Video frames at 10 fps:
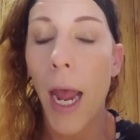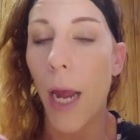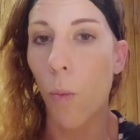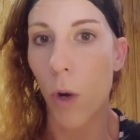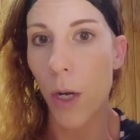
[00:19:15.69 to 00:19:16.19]

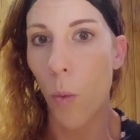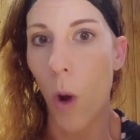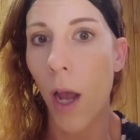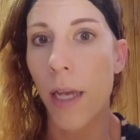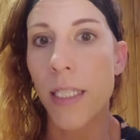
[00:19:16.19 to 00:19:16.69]
And what it
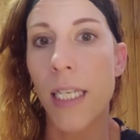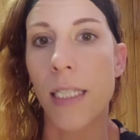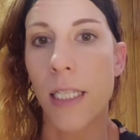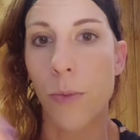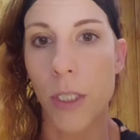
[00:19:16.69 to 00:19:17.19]
was
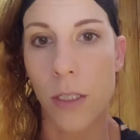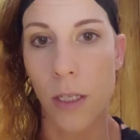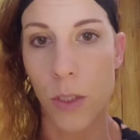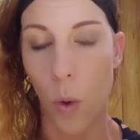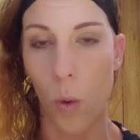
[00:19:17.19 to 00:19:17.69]

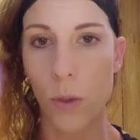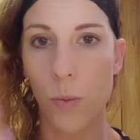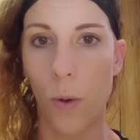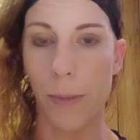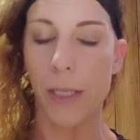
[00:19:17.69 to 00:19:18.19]
this old
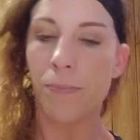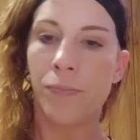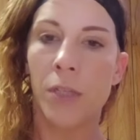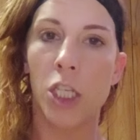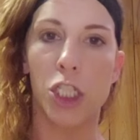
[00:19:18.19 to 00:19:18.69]
woman.
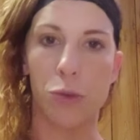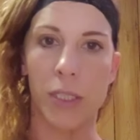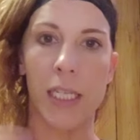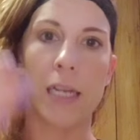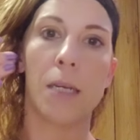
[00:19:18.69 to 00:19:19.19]
She
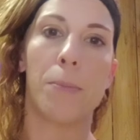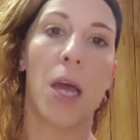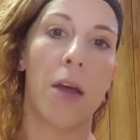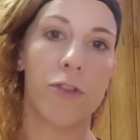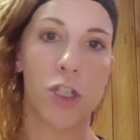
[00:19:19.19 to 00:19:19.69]
was standing
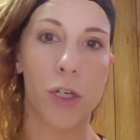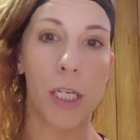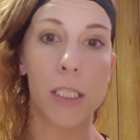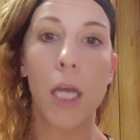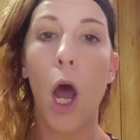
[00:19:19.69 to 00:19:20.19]
beyond the
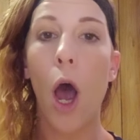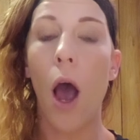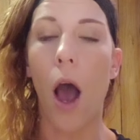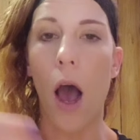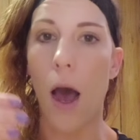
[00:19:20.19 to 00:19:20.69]
trees,
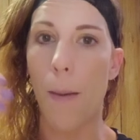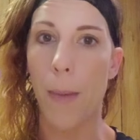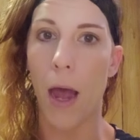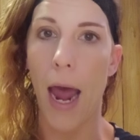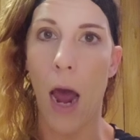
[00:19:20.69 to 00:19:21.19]

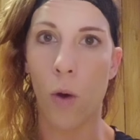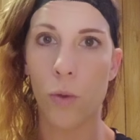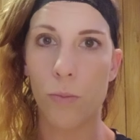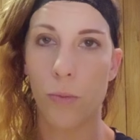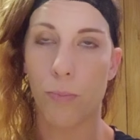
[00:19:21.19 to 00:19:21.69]

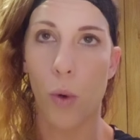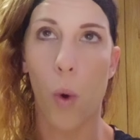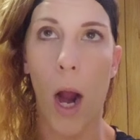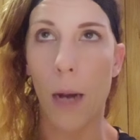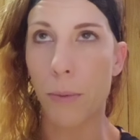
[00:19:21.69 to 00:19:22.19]
out
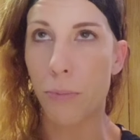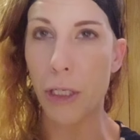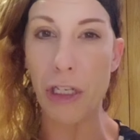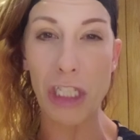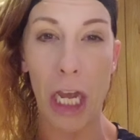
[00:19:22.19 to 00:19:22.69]

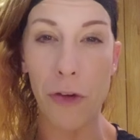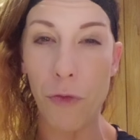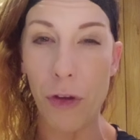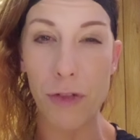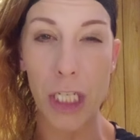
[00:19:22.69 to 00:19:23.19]
probably
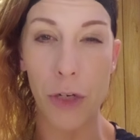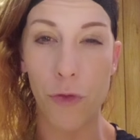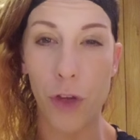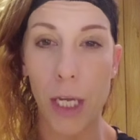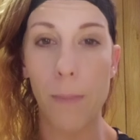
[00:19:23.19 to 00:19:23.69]
10-15
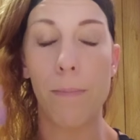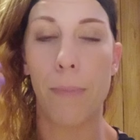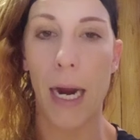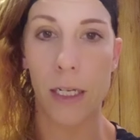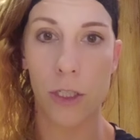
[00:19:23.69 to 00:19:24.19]
feet
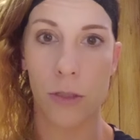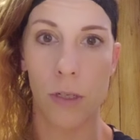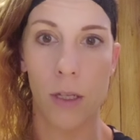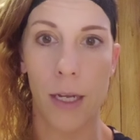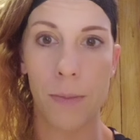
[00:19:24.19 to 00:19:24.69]
by a
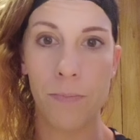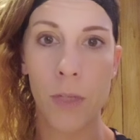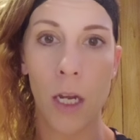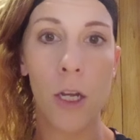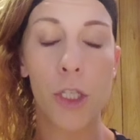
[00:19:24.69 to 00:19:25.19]
streetlight.
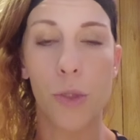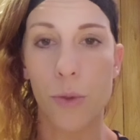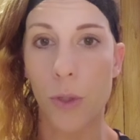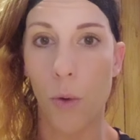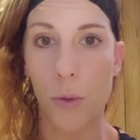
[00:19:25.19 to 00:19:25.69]
She
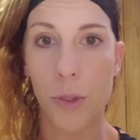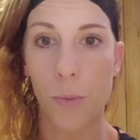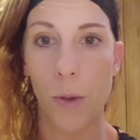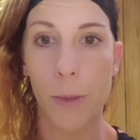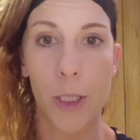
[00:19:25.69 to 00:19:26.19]
was an older
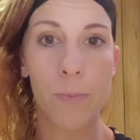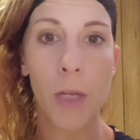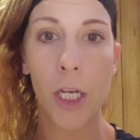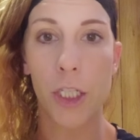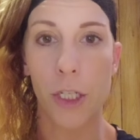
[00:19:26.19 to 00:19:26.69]
woman.
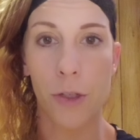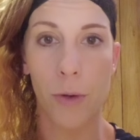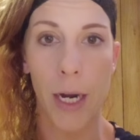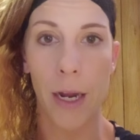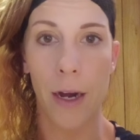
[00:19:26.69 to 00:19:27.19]
She had
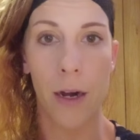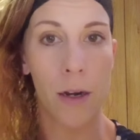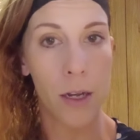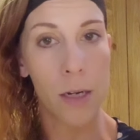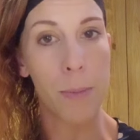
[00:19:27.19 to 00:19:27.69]
gray
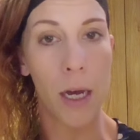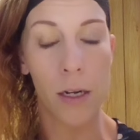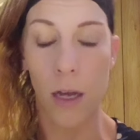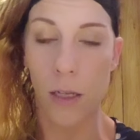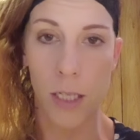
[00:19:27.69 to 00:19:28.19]
hair and a
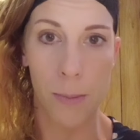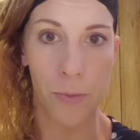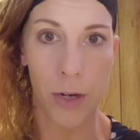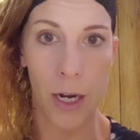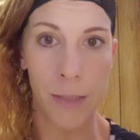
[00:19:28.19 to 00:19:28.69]
bun on top
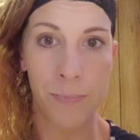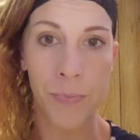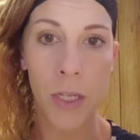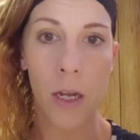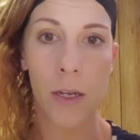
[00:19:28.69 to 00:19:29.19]
of her head.
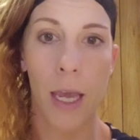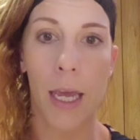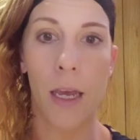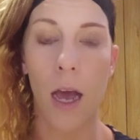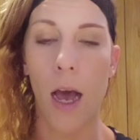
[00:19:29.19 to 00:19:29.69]

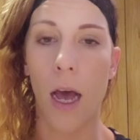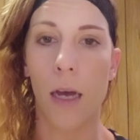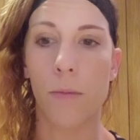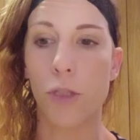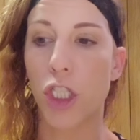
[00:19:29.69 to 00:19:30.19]

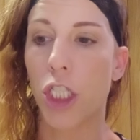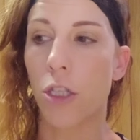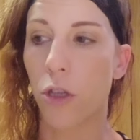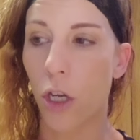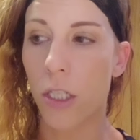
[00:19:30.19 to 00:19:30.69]
Okay. She
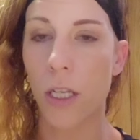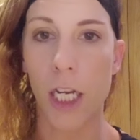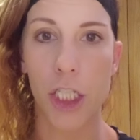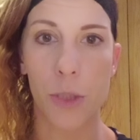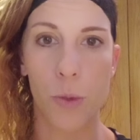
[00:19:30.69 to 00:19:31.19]
looked
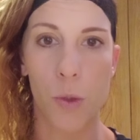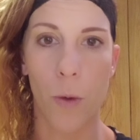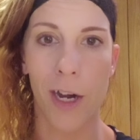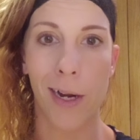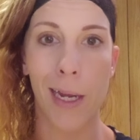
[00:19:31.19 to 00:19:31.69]
like she was
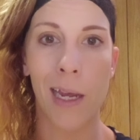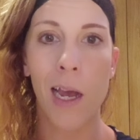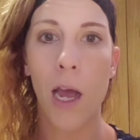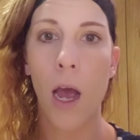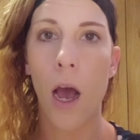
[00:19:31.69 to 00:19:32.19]
wearing
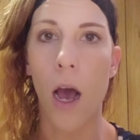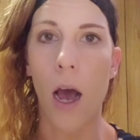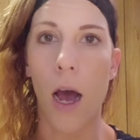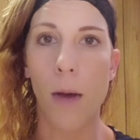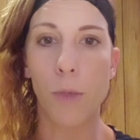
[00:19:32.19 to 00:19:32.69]

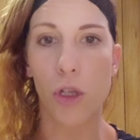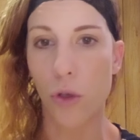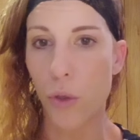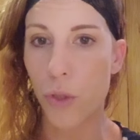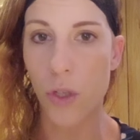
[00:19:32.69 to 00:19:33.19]

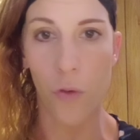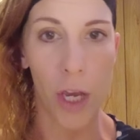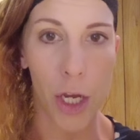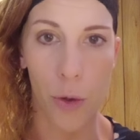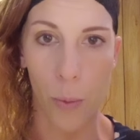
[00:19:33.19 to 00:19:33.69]
loose
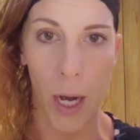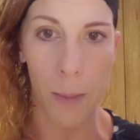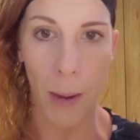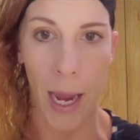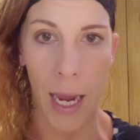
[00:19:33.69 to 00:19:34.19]
fit gray
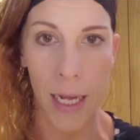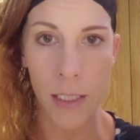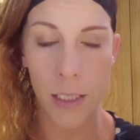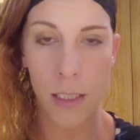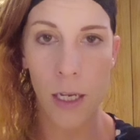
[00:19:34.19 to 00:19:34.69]

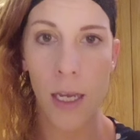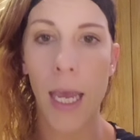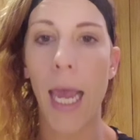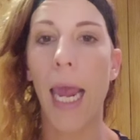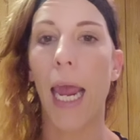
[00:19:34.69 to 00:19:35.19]
pants,
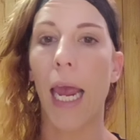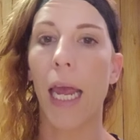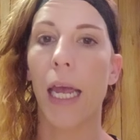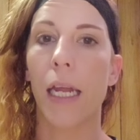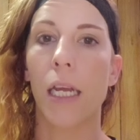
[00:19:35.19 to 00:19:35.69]

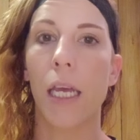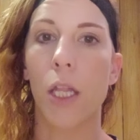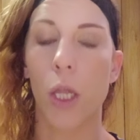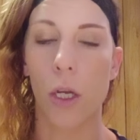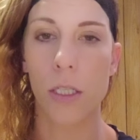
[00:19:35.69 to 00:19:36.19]
and it
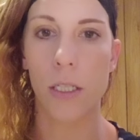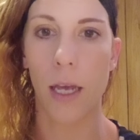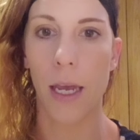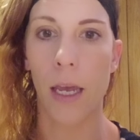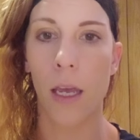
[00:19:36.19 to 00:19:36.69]
looked
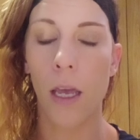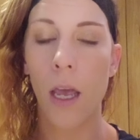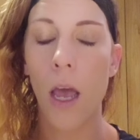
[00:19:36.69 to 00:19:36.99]
like